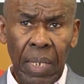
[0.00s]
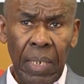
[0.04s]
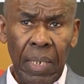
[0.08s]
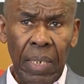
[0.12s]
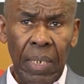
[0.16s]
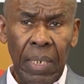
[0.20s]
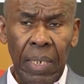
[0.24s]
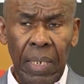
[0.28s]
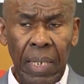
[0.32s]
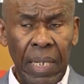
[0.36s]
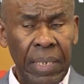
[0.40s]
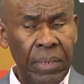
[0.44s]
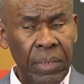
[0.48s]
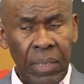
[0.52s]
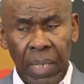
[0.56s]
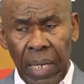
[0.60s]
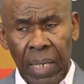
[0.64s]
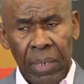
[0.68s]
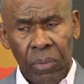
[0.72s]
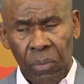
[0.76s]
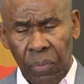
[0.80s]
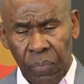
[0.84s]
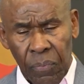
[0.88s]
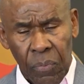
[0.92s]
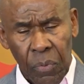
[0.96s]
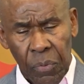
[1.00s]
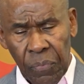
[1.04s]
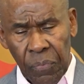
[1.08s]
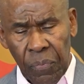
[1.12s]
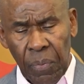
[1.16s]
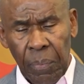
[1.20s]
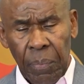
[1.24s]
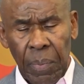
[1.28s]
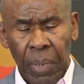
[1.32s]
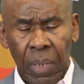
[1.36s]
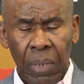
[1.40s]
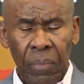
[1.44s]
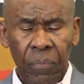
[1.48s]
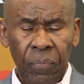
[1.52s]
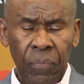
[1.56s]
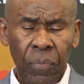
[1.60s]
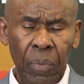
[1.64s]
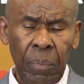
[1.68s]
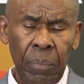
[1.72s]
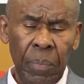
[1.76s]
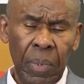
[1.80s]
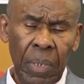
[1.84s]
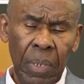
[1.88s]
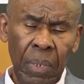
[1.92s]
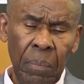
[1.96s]
and of course from
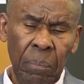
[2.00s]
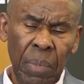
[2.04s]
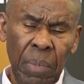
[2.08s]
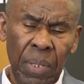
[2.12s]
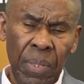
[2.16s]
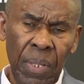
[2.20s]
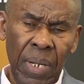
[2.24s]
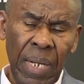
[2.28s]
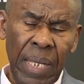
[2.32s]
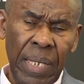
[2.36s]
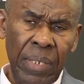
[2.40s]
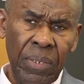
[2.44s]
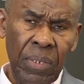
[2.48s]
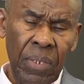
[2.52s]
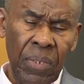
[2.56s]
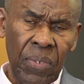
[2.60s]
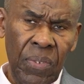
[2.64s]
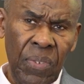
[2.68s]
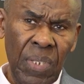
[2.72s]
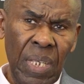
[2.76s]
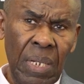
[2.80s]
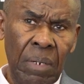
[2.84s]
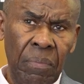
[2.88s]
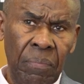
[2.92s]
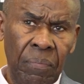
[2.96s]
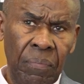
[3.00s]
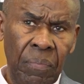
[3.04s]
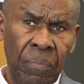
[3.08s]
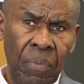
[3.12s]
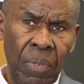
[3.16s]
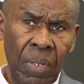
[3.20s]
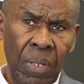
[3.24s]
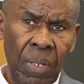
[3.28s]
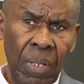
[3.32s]
the motherland itself,